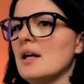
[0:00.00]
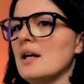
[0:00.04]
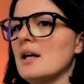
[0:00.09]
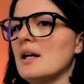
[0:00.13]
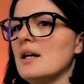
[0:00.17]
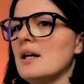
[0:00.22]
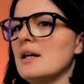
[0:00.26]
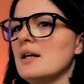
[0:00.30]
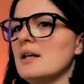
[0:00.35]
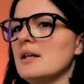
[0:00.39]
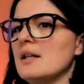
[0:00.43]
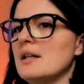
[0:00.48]

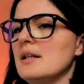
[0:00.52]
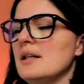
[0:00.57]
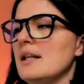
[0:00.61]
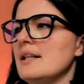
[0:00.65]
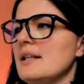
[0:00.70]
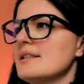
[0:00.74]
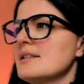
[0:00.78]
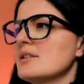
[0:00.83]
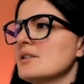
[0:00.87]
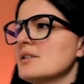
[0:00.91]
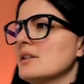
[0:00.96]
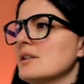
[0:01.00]
Uh,
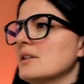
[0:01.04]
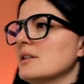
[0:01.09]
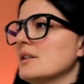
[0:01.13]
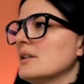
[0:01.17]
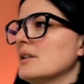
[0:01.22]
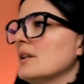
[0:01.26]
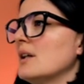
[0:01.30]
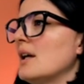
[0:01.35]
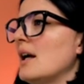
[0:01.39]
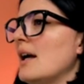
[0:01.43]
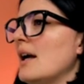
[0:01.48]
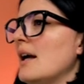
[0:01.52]
let's
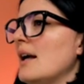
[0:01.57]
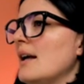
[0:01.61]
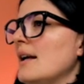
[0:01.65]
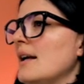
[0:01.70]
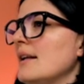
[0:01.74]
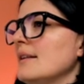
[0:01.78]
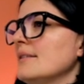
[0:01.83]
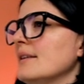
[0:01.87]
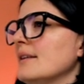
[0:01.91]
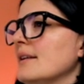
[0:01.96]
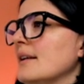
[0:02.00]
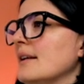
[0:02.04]

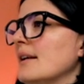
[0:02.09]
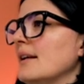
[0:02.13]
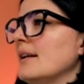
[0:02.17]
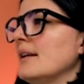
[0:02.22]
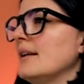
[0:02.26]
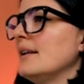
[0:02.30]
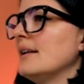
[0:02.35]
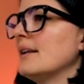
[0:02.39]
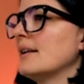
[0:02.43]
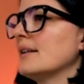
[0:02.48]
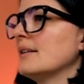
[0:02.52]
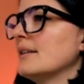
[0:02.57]
add
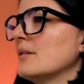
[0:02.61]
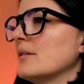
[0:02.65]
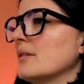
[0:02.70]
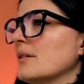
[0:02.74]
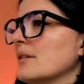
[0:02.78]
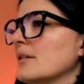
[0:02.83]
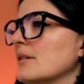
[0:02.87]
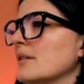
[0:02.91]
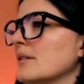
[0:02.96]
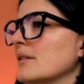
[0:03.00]
another